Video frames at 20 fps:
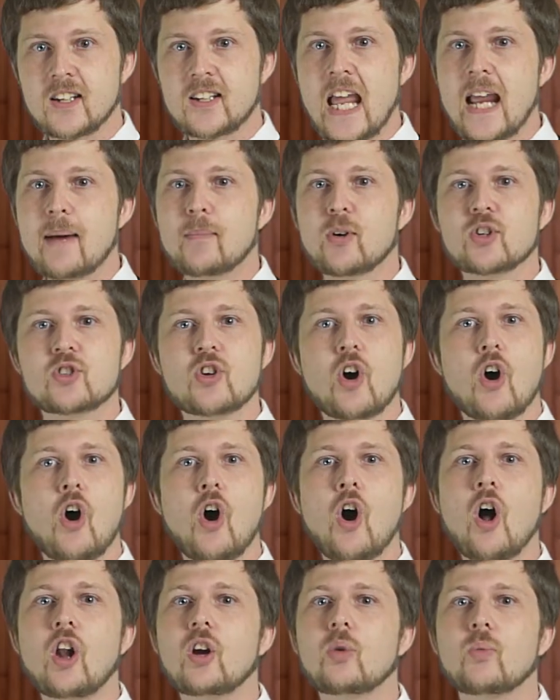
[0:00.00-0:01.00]
Gamers
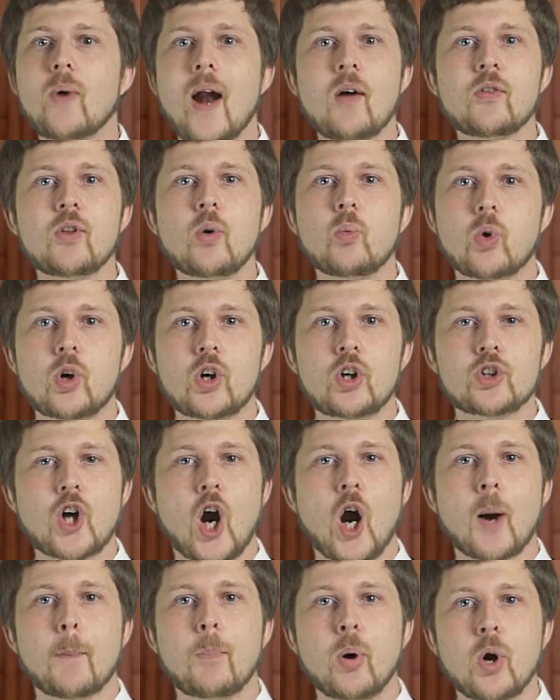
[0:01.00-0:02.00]
all around the world
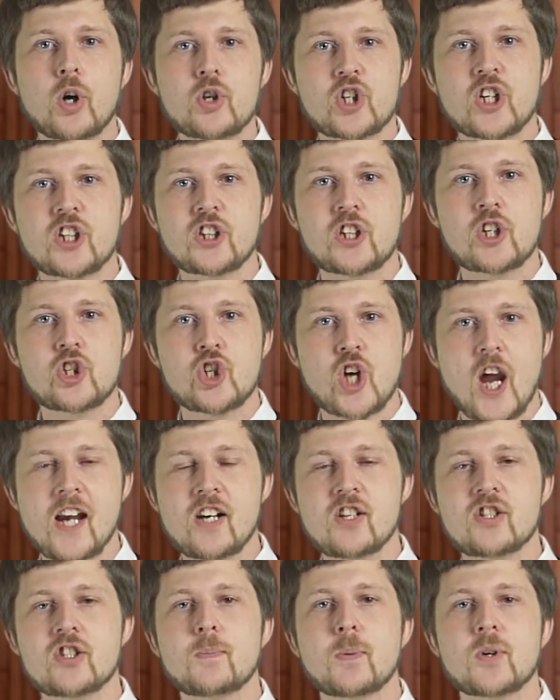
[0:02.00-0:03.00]
are pushing to
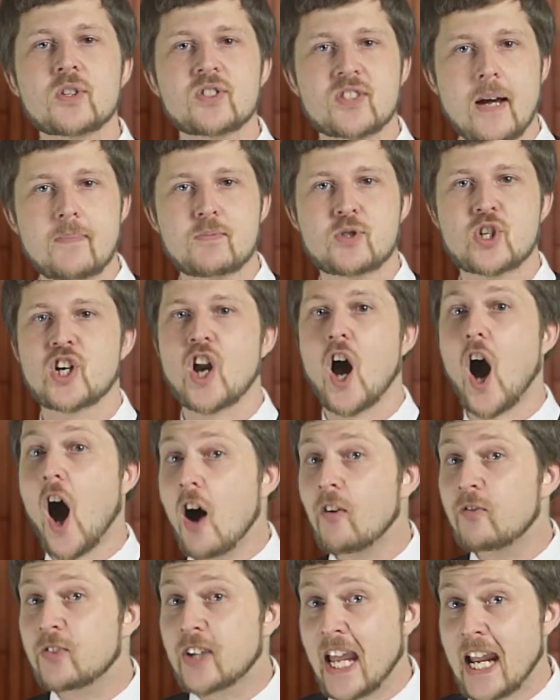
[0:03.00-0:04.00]
change the perception
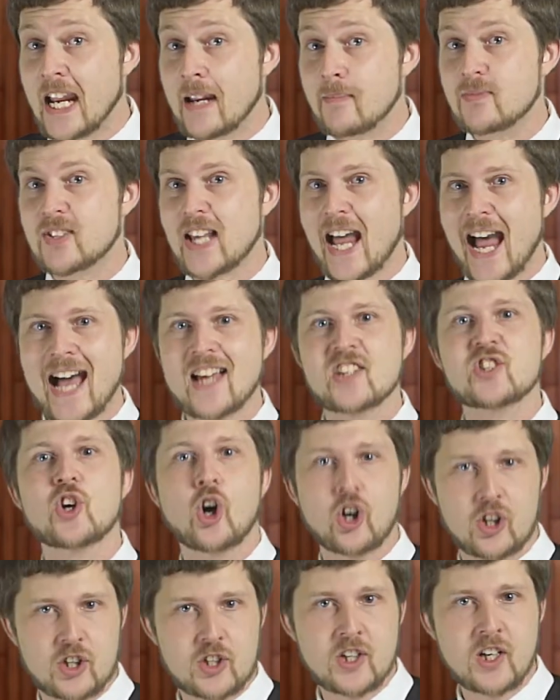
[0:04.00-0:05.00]
of games as
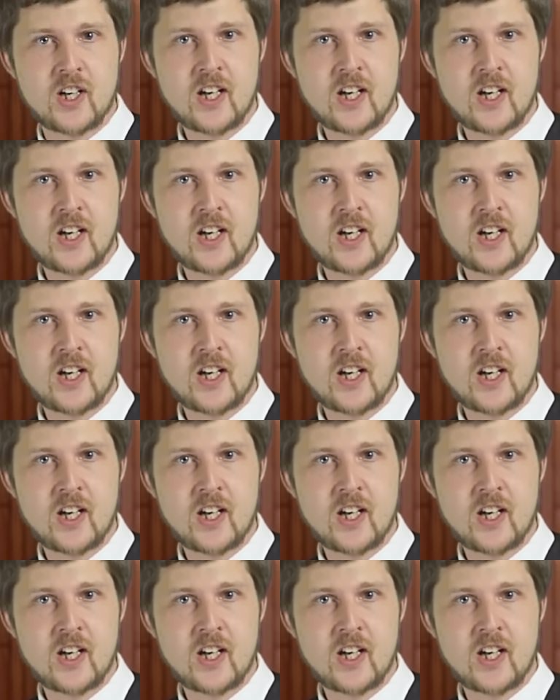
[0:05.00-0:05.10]
art.